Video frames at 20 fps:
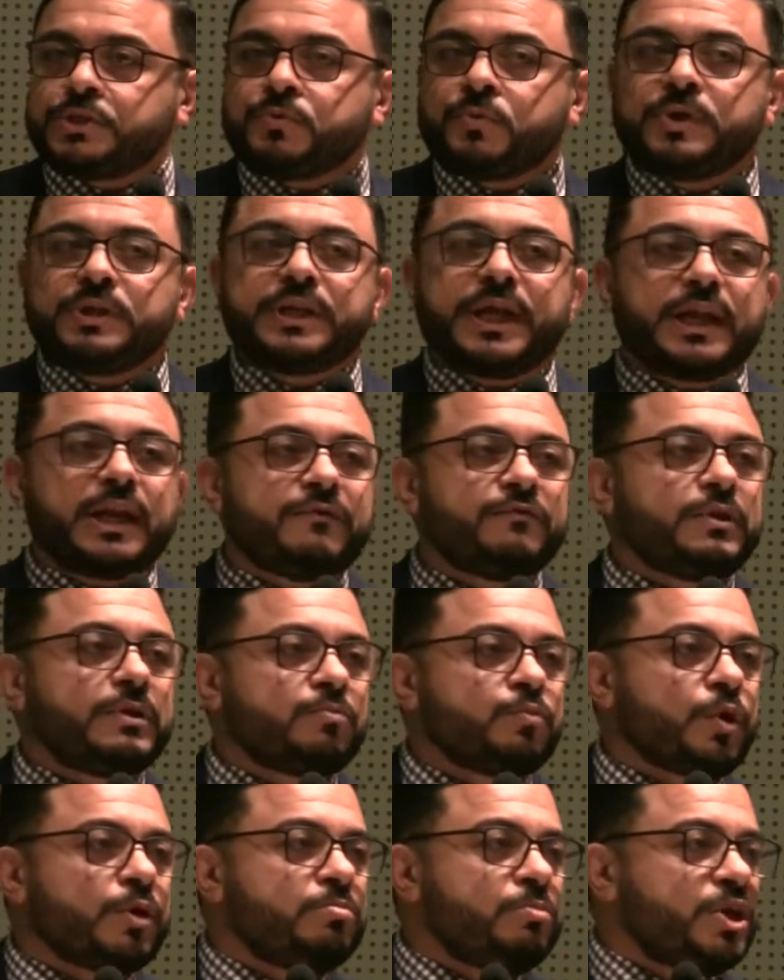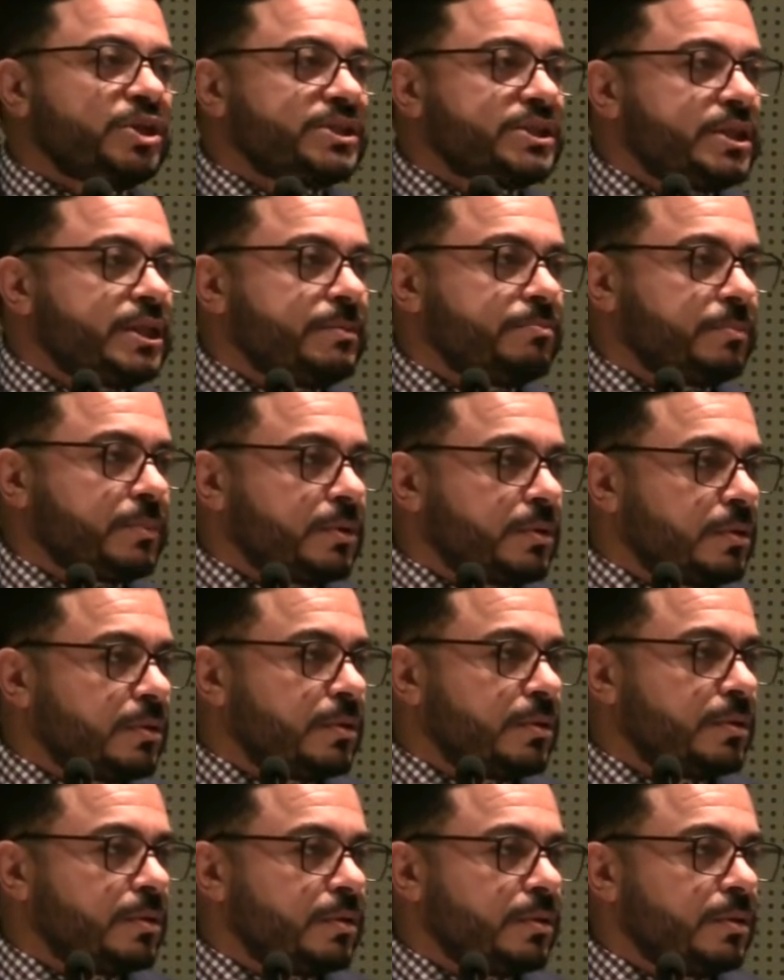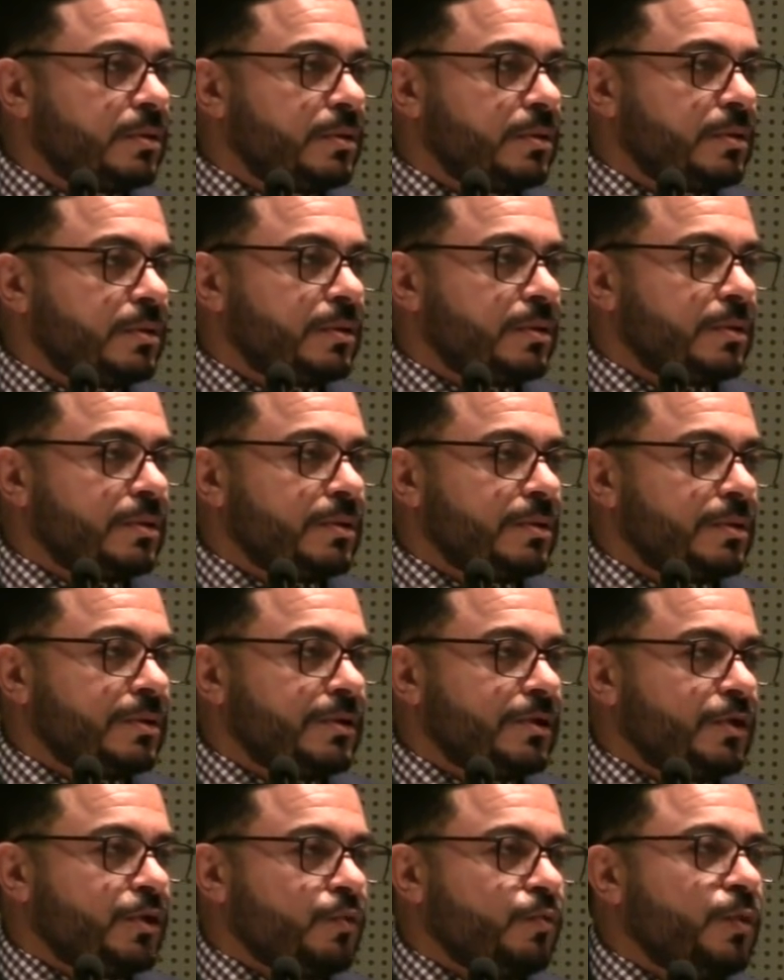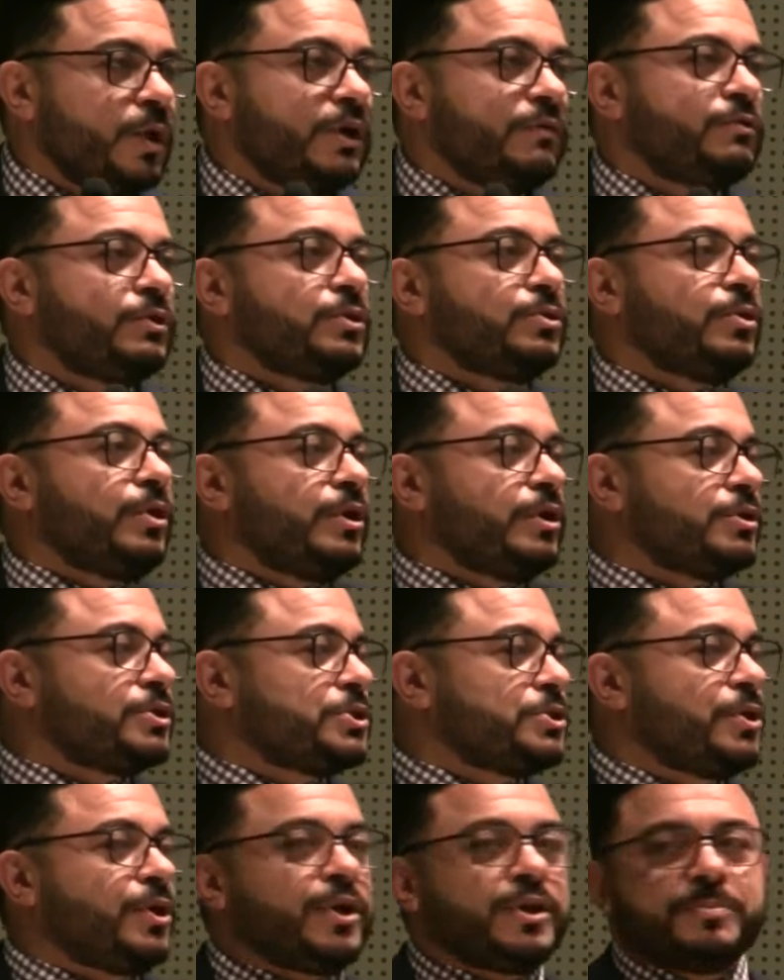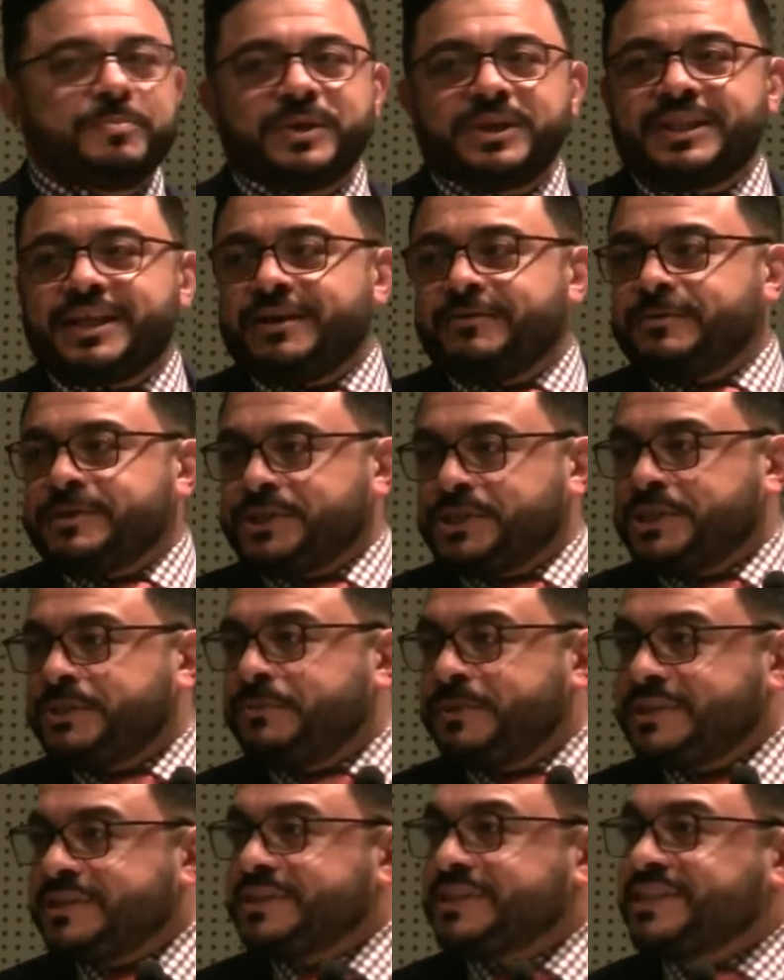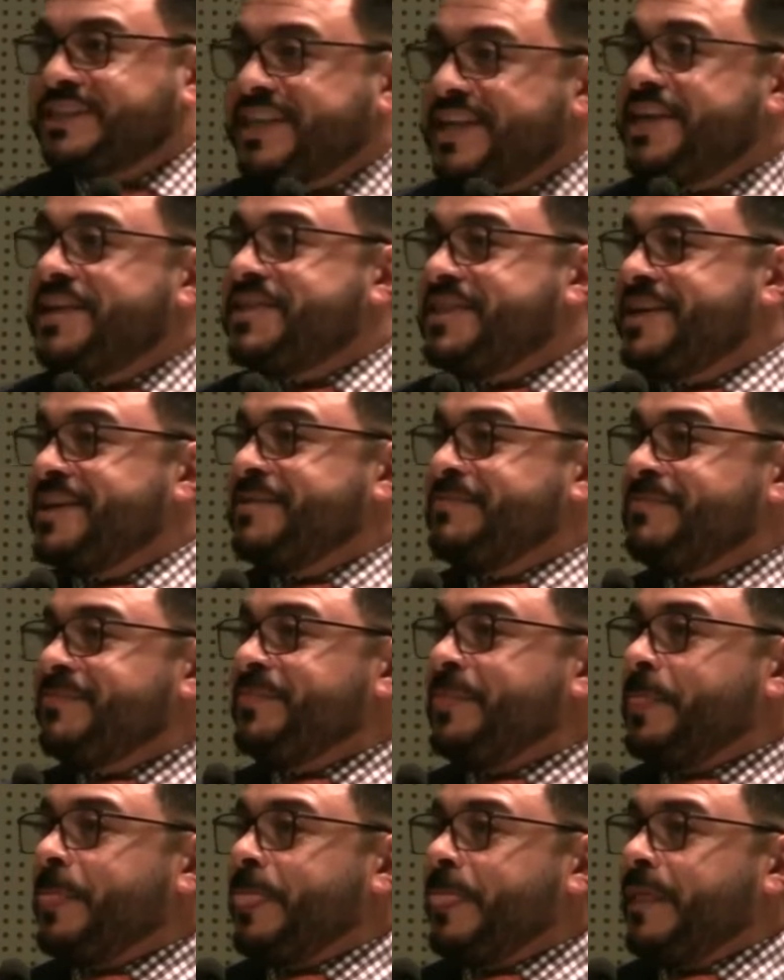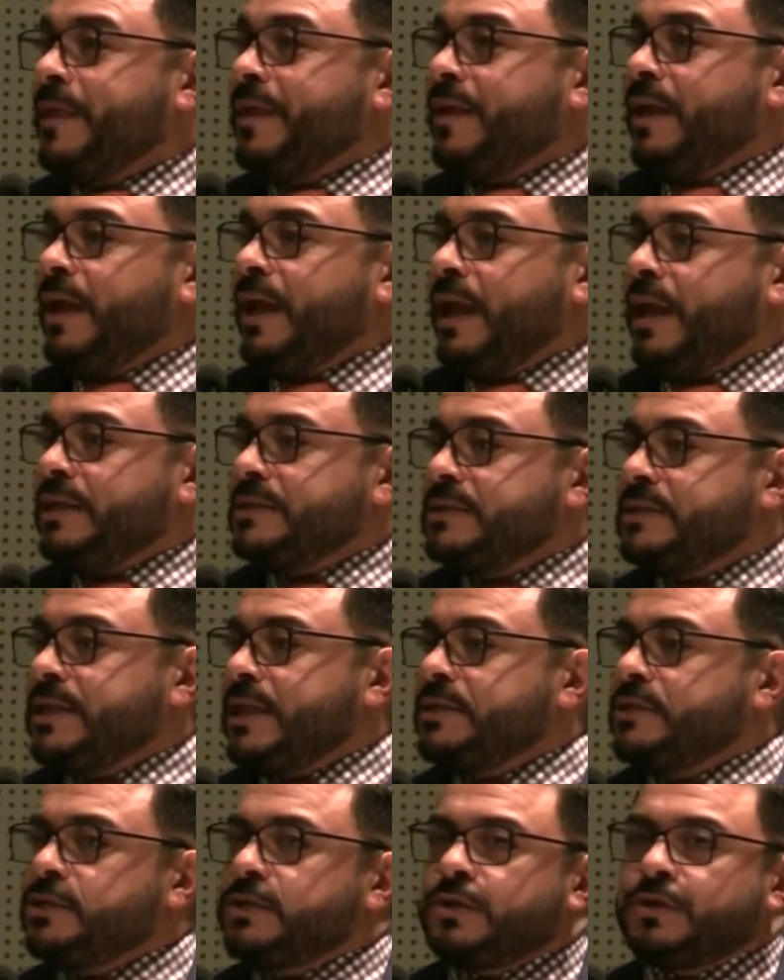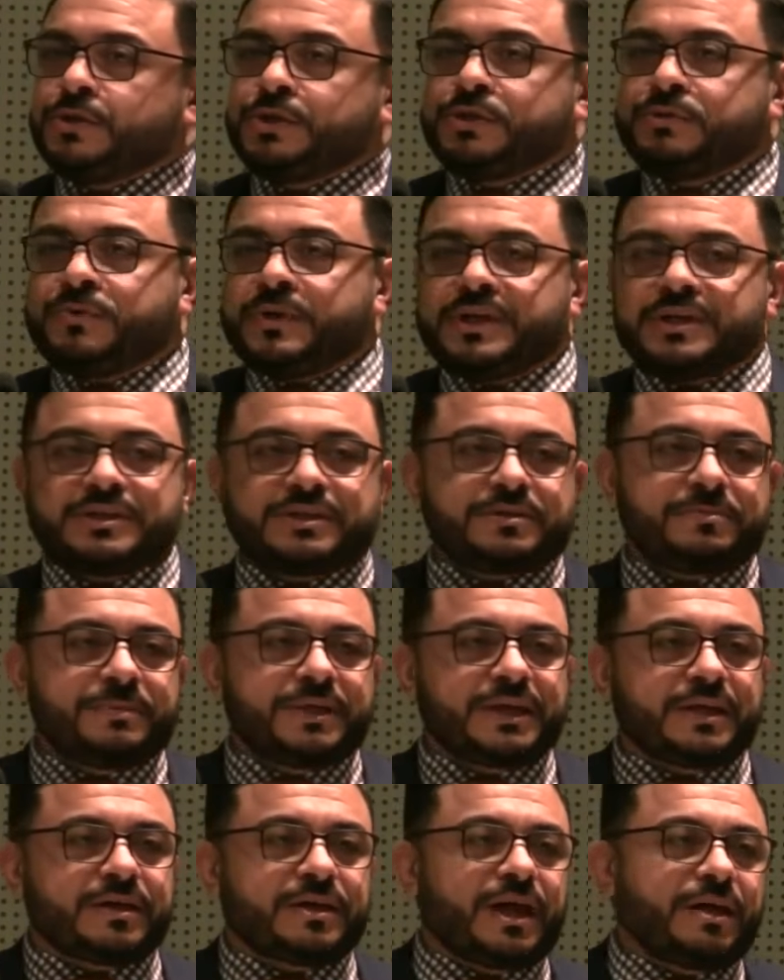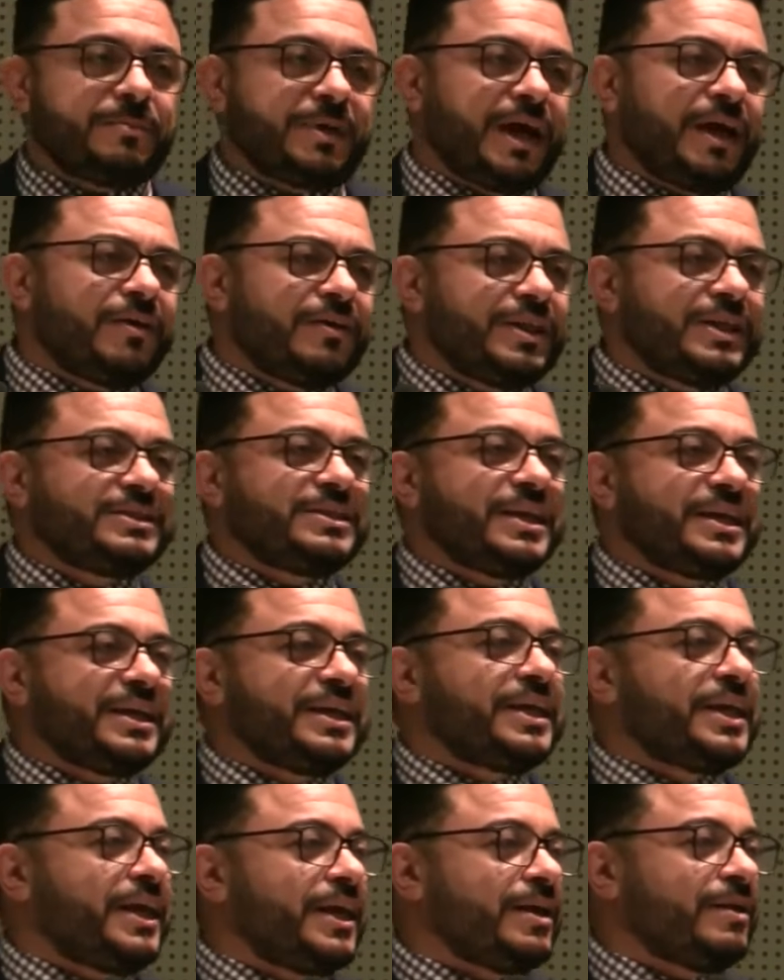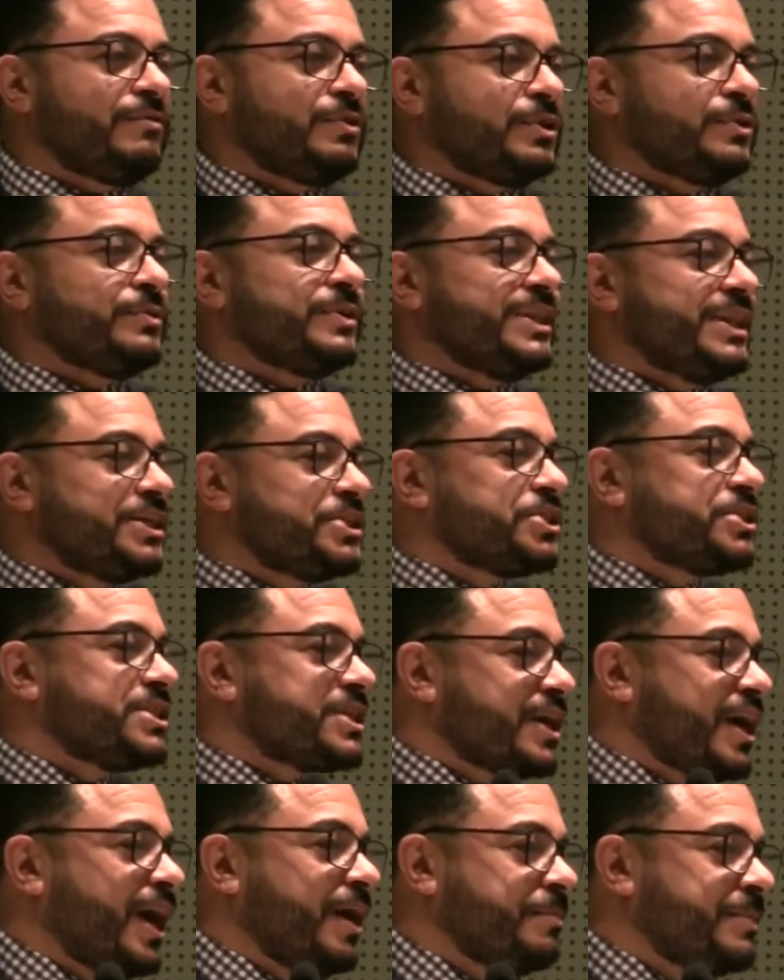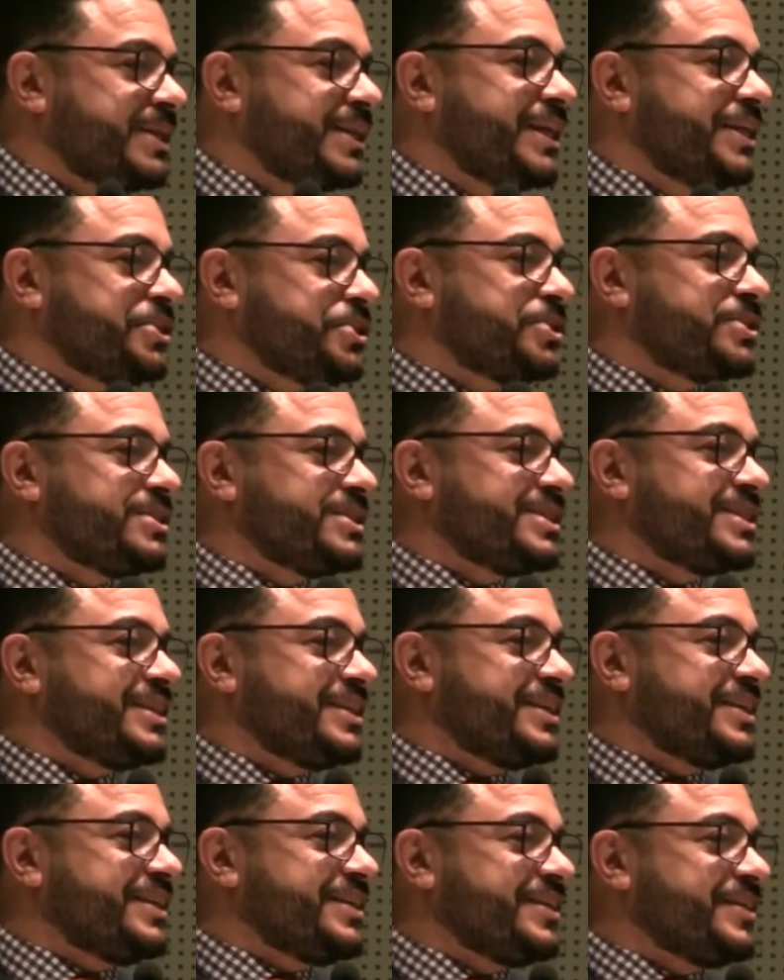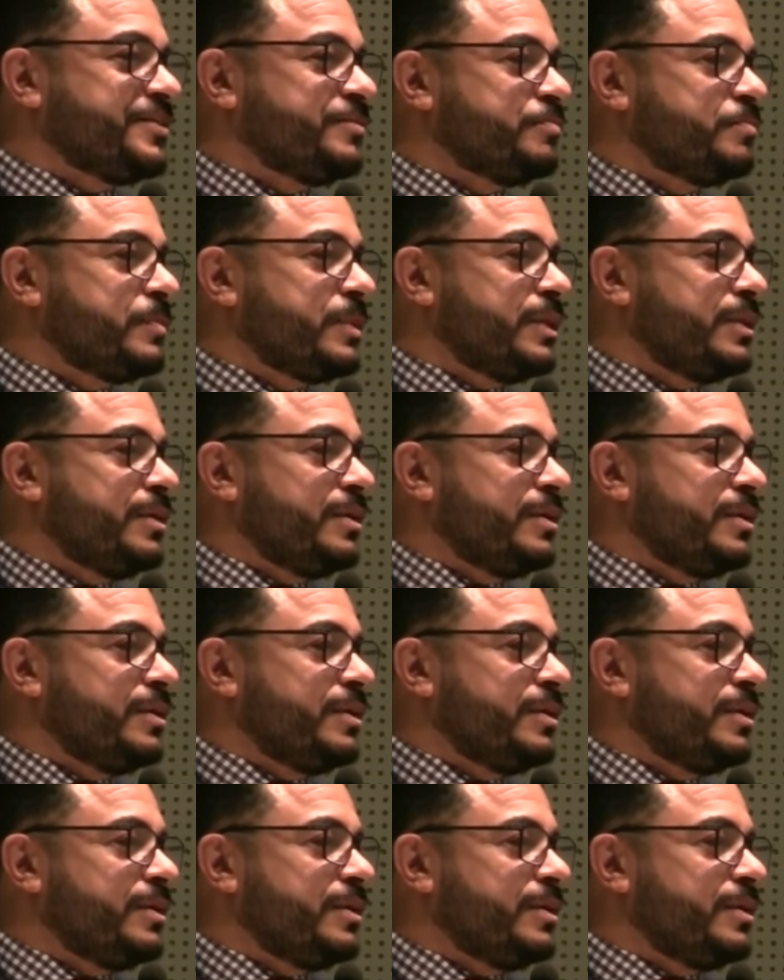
each when none of them were Muslim. One of the lawyers told me that when she went to see them and said, you know, do you want us to make a comment? How are they taking care of your religious accommodations in here?